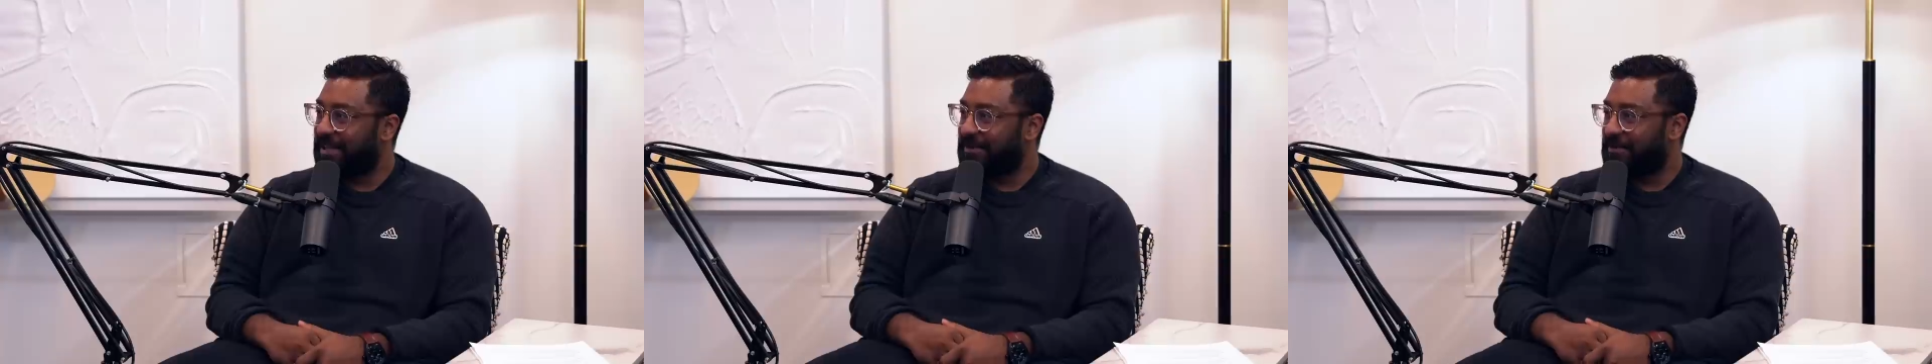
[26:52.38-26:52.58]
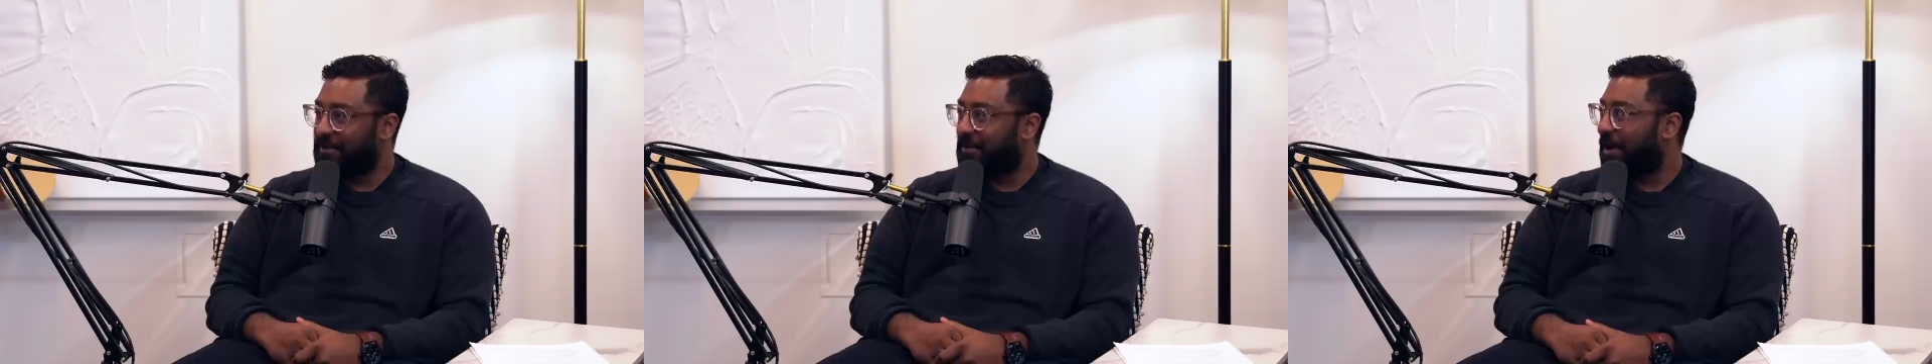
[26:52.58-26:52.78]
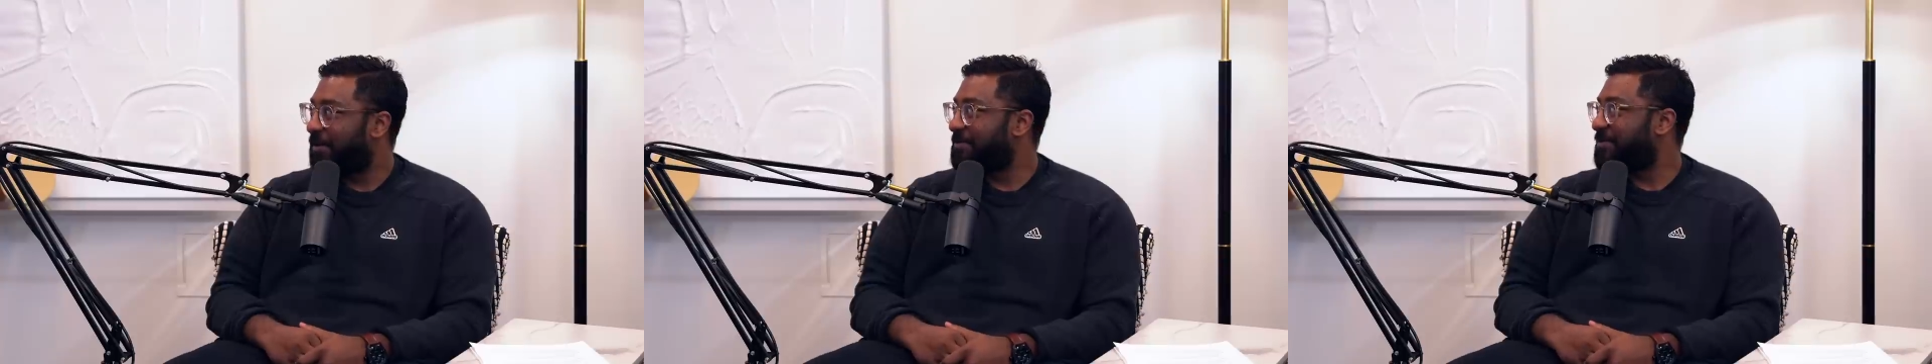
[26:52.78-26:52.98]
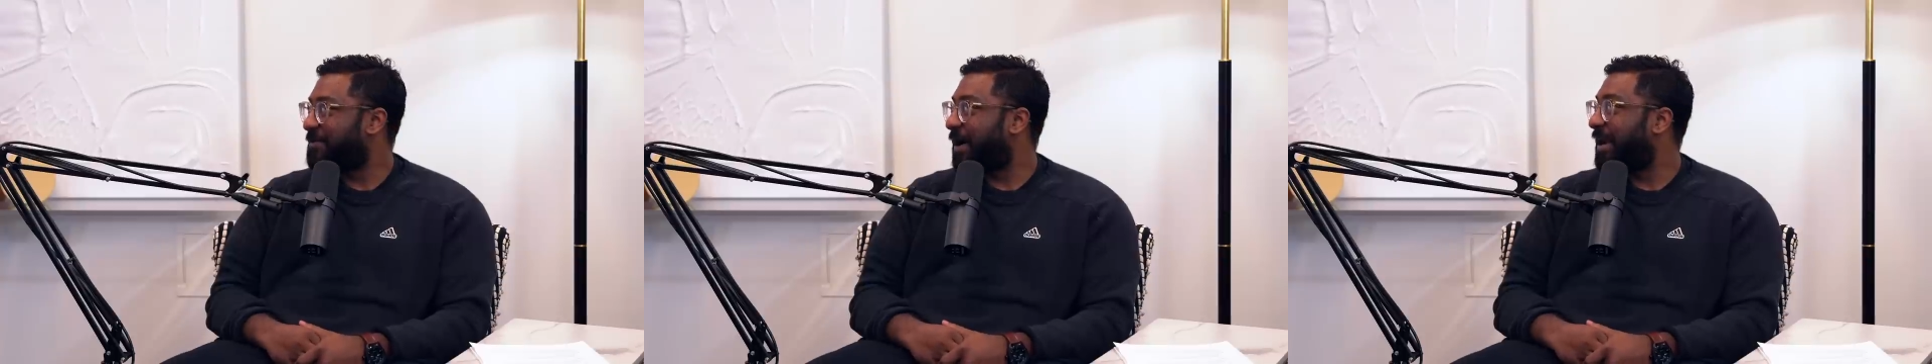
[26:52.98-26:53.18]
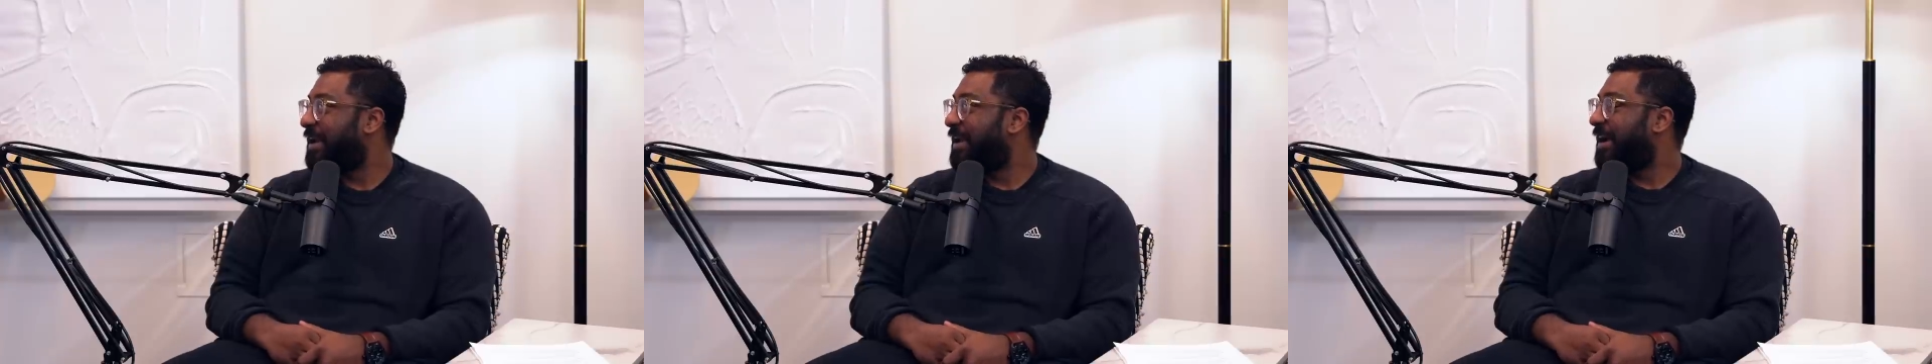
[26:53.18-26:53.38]
money, the more
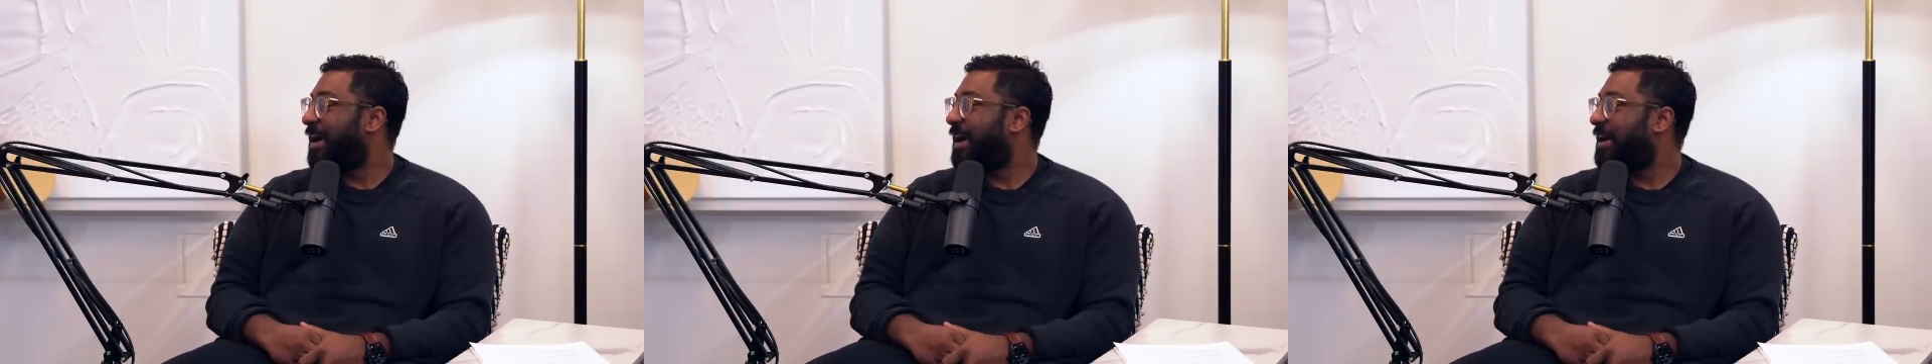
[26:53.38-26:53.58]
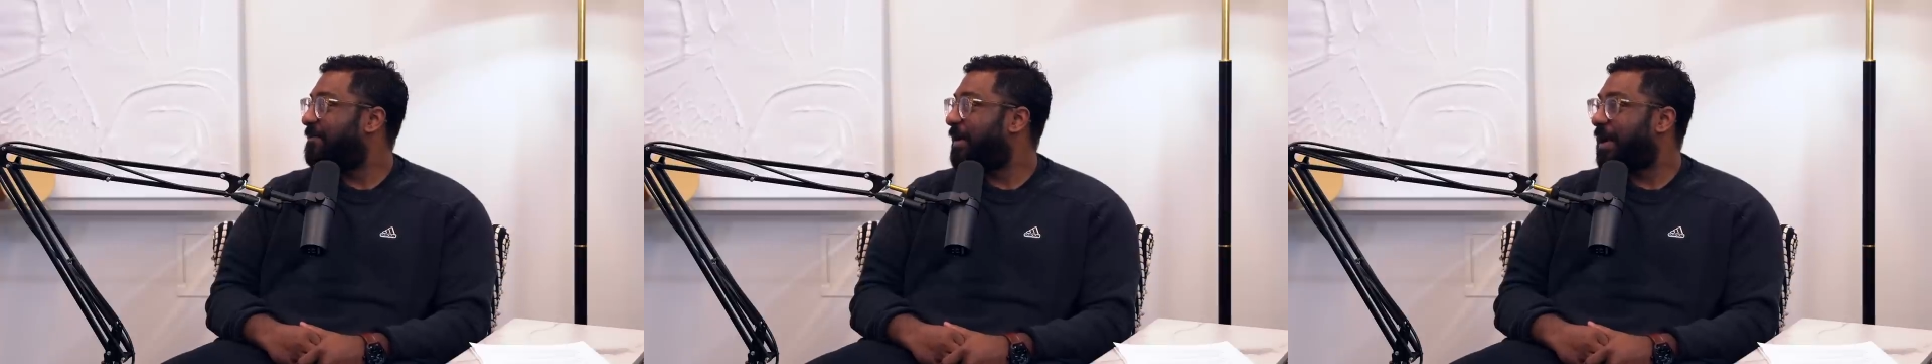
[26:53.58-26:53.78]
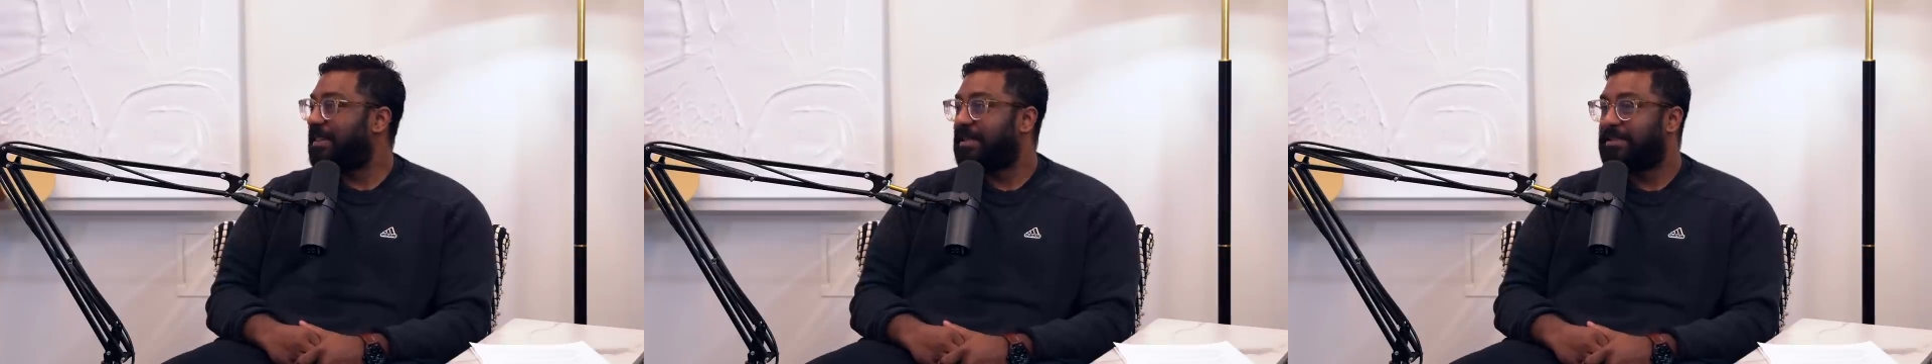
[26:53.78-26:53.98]
problems. Right. Um,